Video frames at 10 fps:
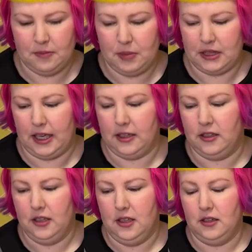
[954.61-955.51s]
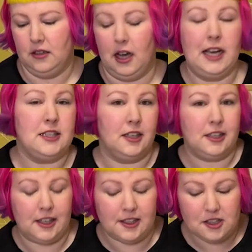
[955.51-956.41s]
But then I started
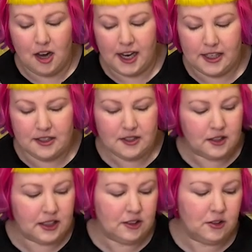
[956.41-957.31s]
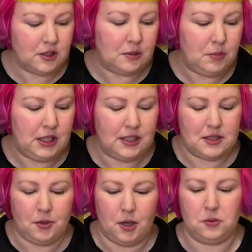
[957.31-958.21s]
getting tired, so all the pinks
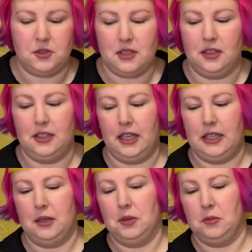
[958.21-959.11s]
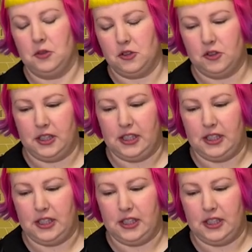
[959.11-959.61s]
and purples started getting a bit more tricky.